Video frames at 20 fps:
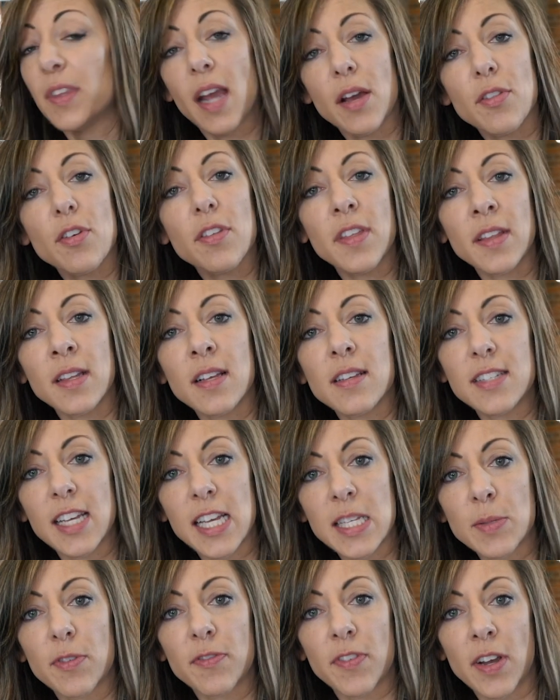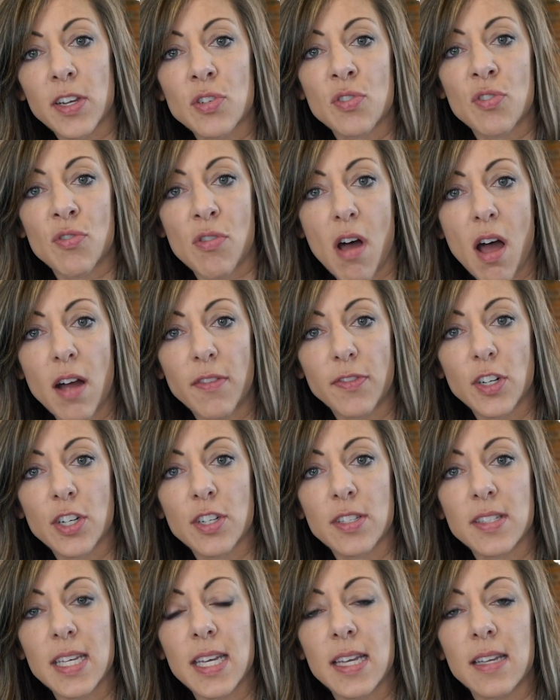The other thing that Sales Professional
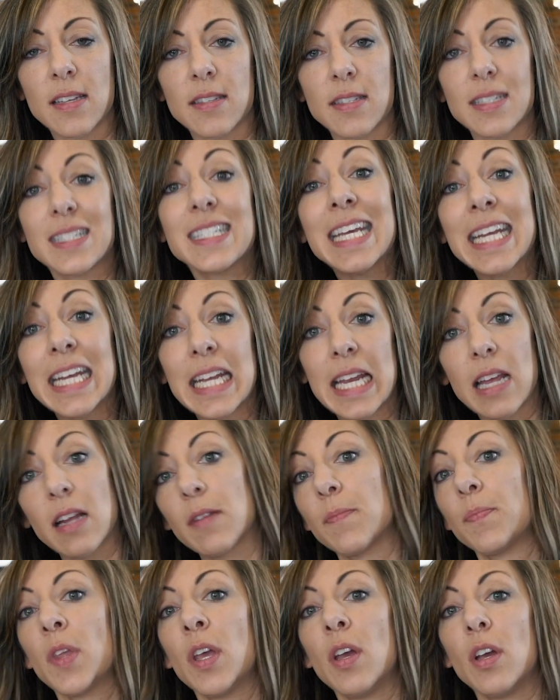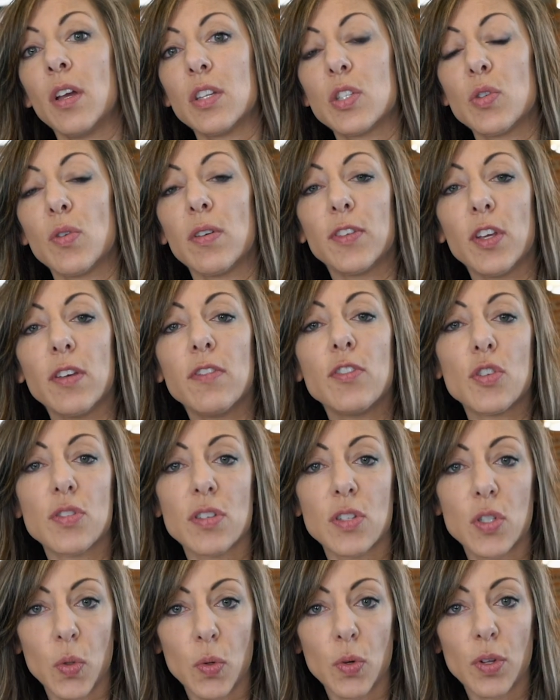offers is ticketing. So if you've
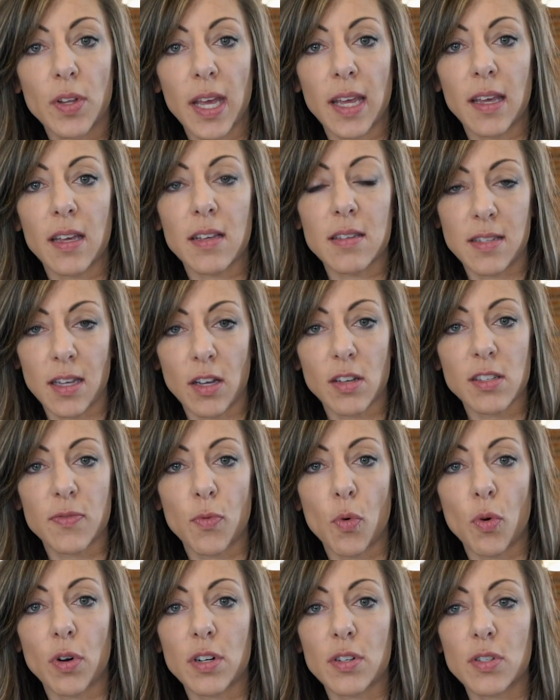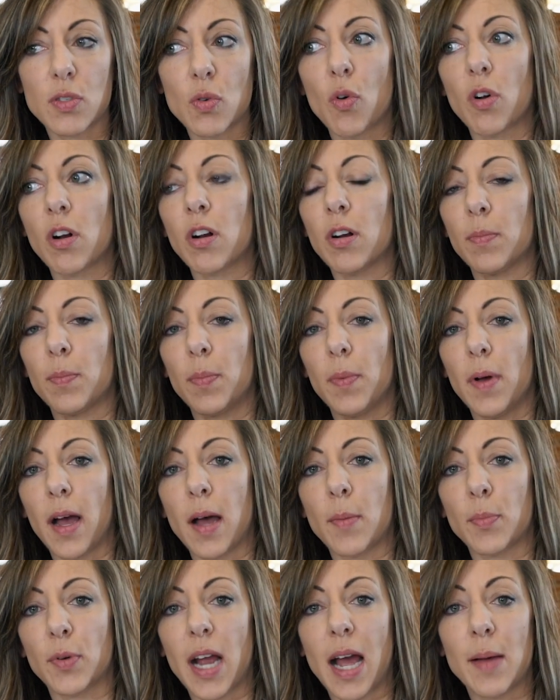used a tool like Salesforce or
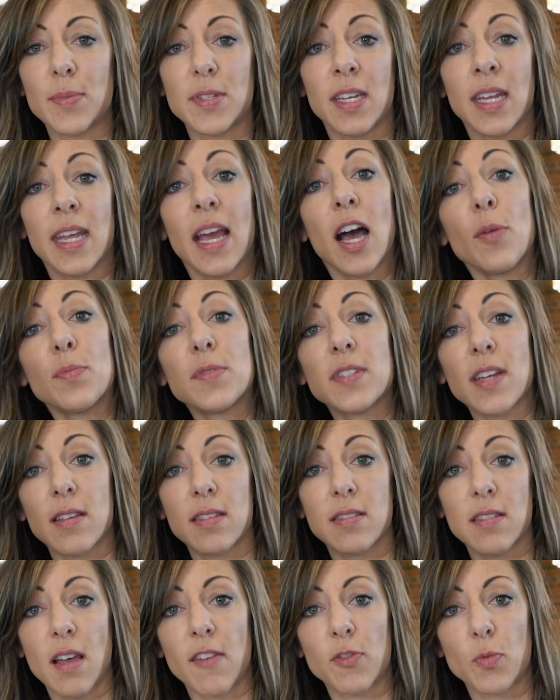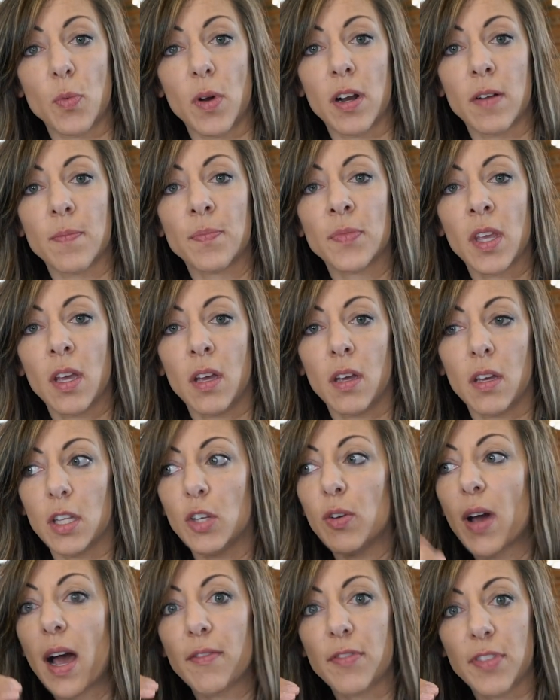uh, perhaps any help desk software,
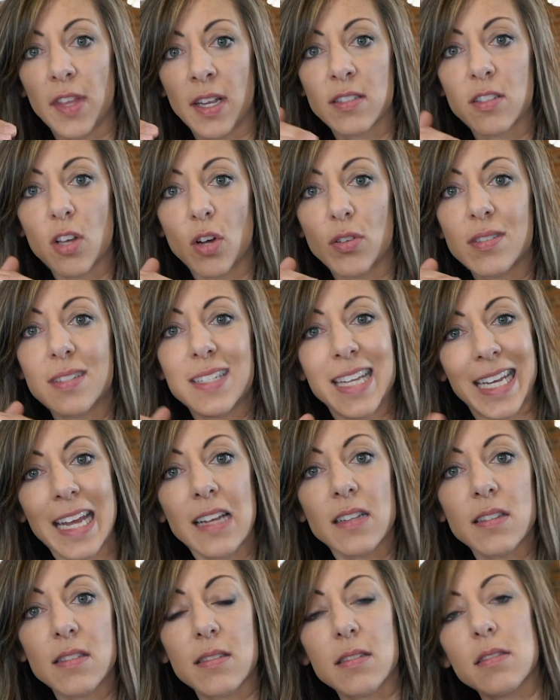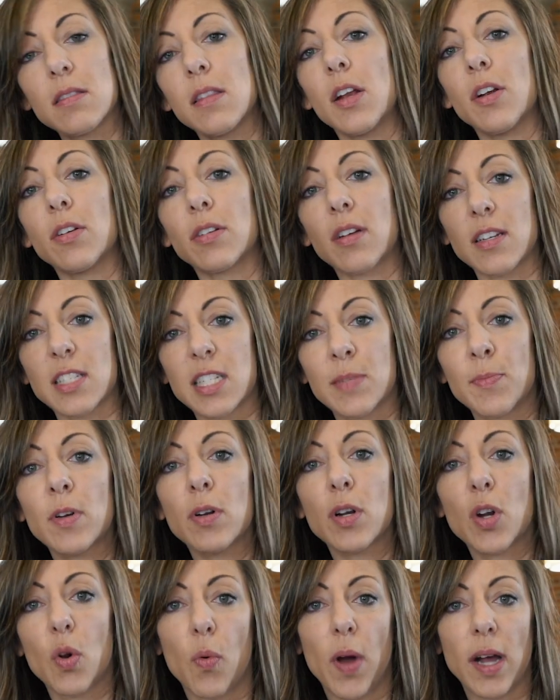you have things called tickets. They're
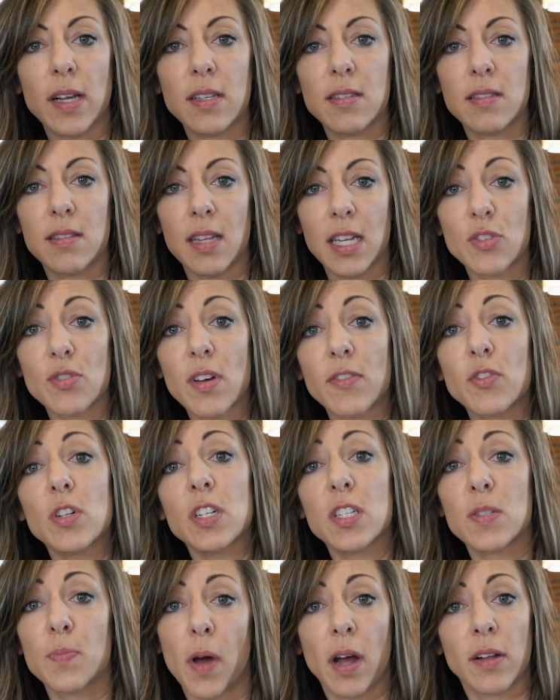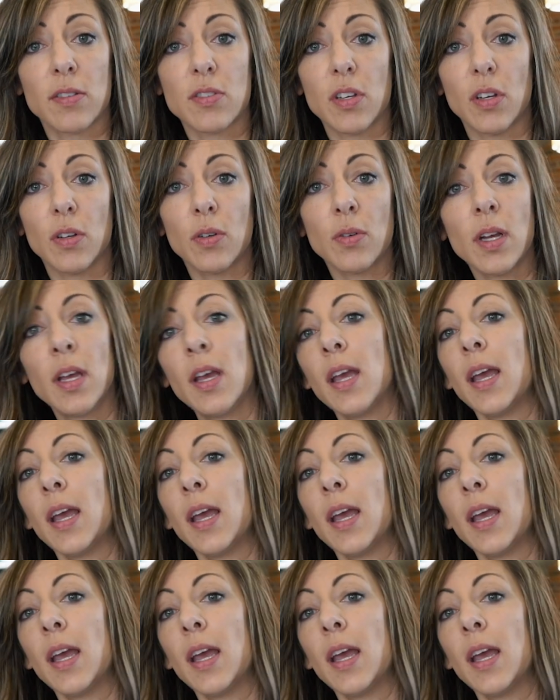customer requests, things you have to respond to.